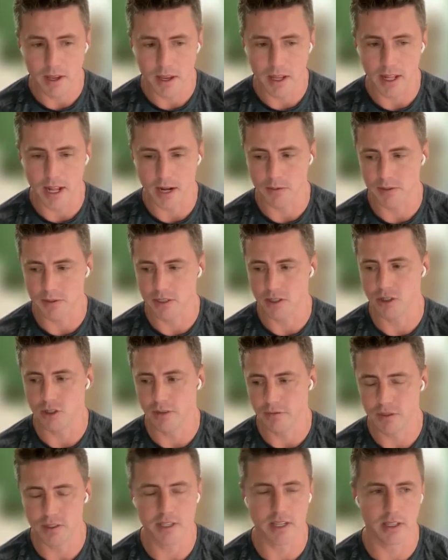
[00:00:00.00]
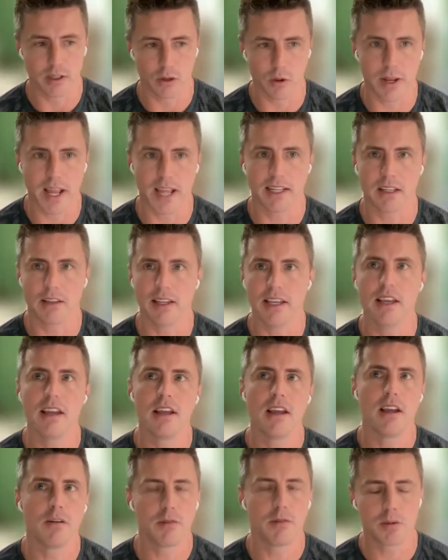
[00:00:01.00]
in acquisition if you're selling organically,
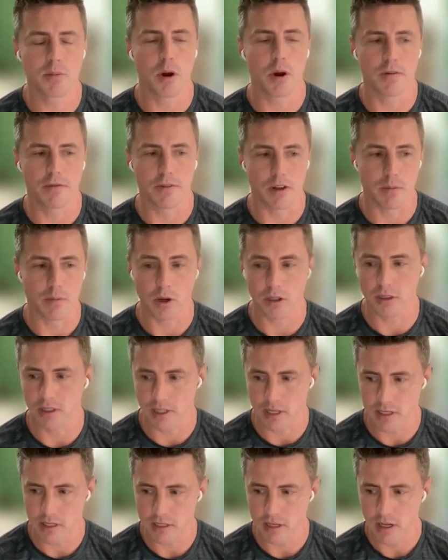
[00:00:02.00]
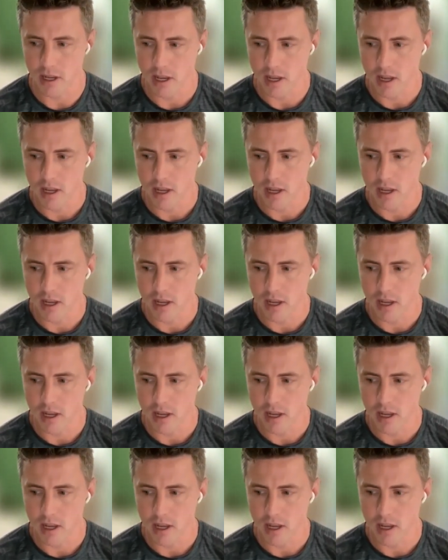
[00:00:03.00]
which both are commodities.